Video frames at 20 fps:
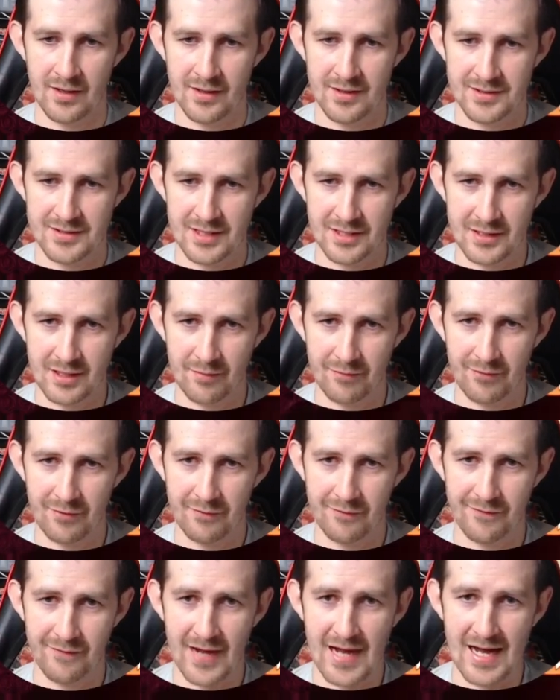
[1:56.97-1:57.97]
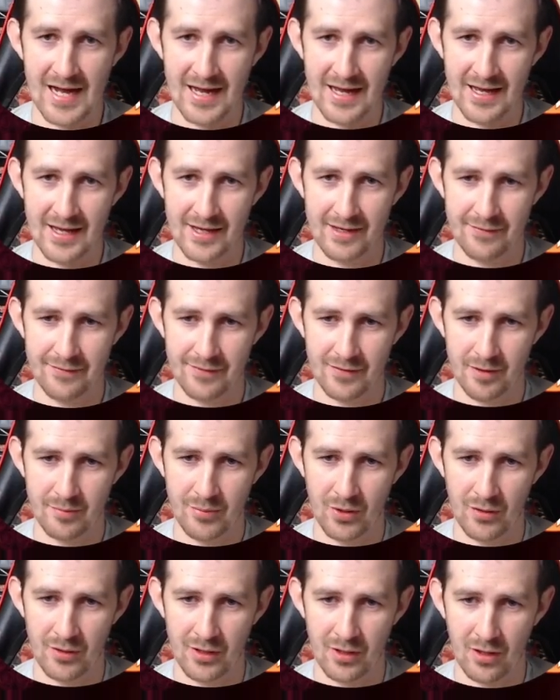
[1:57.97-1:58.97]
Hit them for 5.
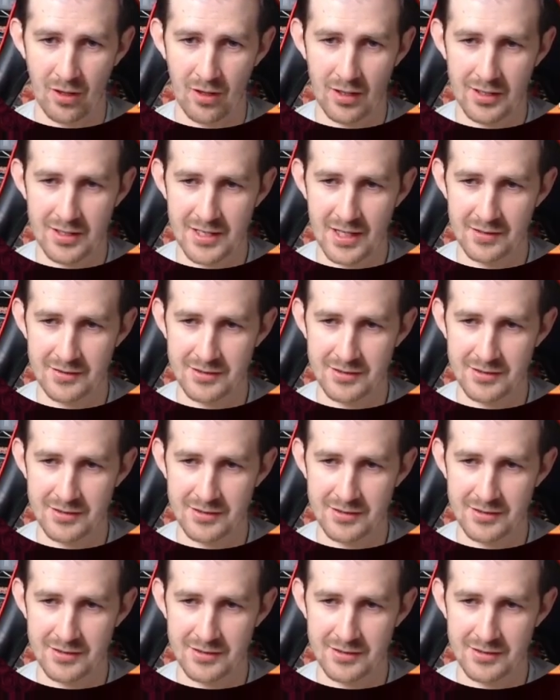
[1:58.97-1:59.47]
Opponent already down to